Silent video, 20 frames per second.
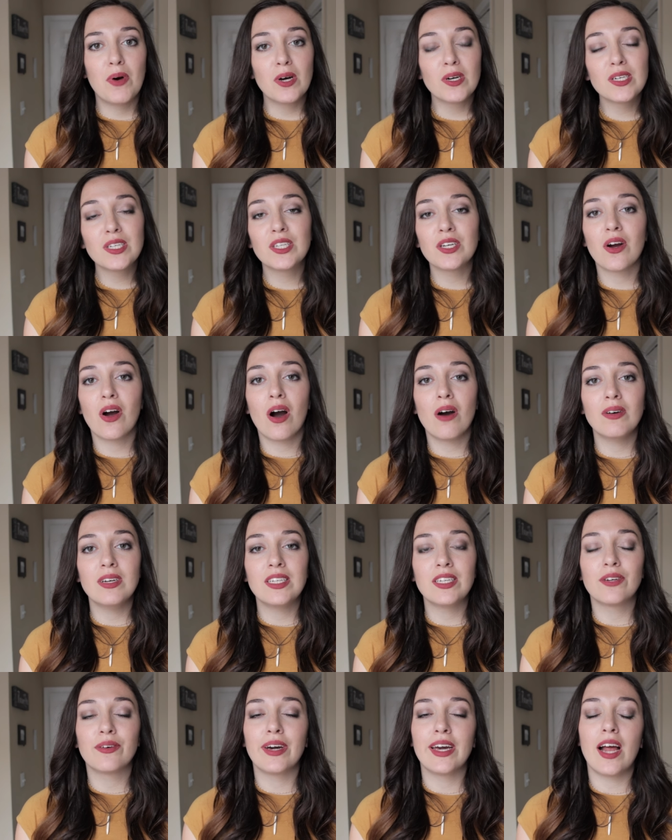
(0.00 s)
Books are
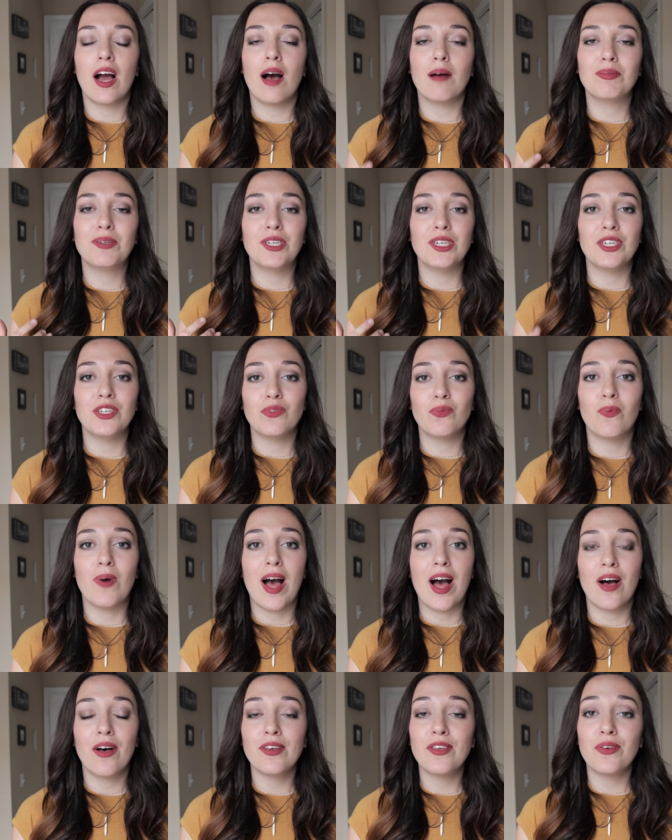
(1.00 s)
always a great option as well.